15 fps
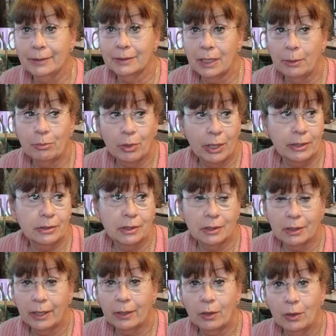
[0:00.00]
I priced it
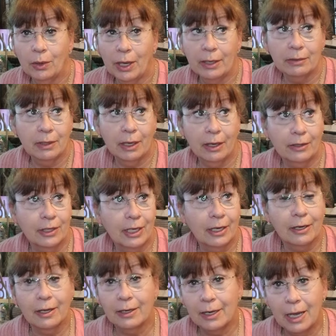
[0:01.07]
like, I think I
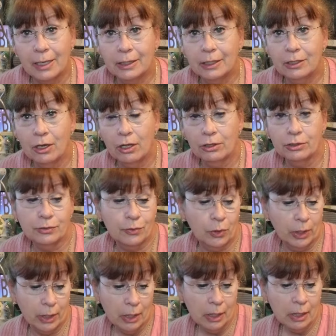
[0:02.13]
got $90 for
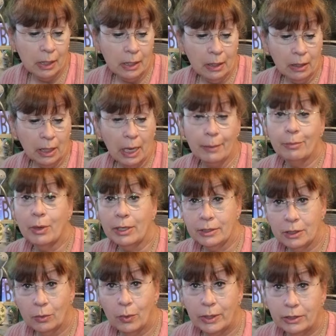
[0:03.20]
it. I priced
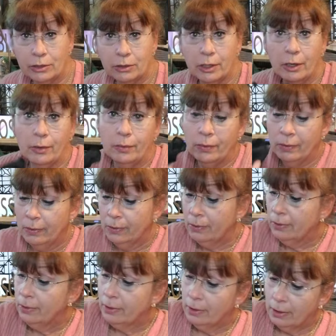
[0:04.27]
it way too low.
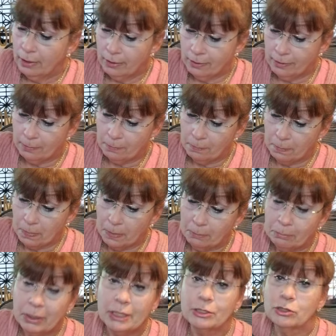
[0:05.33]

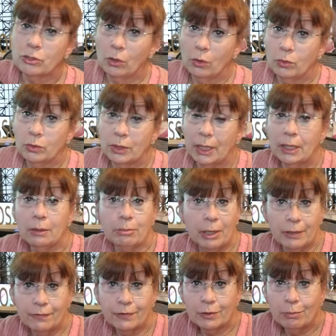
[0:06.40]
But it sold and it
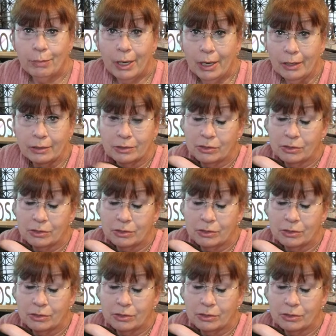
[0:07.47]
paid for the box.